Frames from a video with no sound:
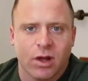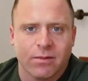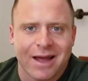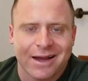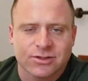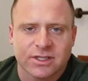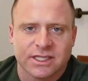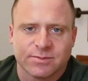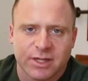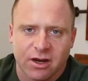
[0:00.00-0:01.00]
Well, actually
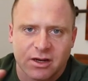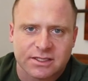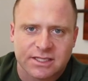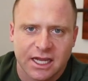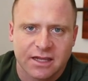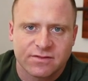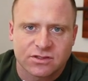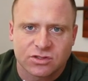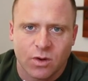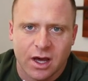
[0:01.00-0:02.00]
he's PR'd his deadlift,
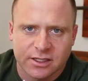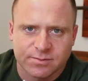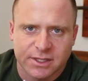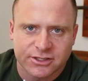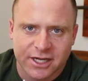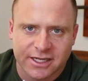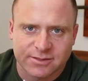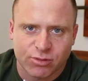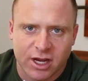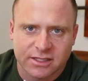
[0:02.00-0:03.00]
his squat, his bench, and
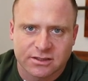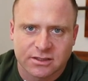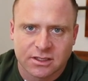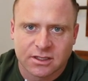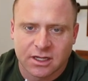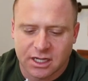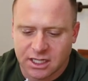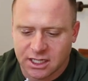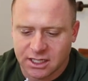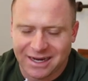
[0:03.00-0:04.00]
his press,
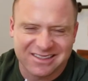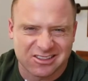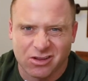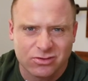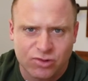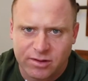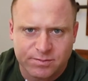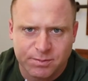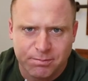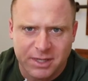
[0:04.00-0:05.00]
and his close
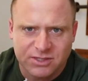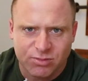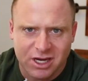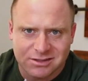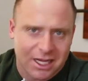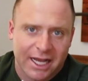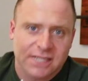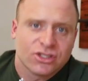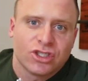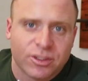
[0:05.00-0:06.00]
grip bench press. I
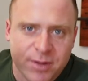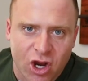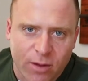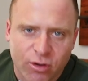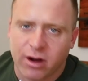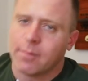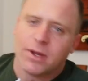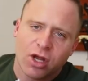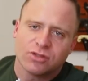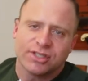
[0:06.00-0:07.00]
guess it's just a PR program,
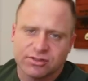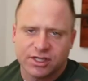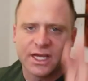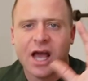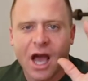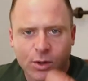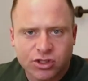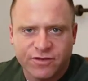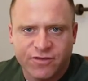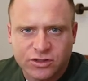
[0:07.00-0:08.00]
but no, seriously, I
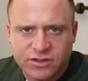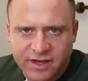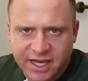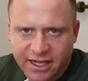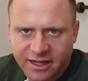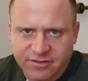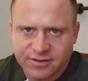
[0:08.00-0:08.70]
want you to focus on the deadlift.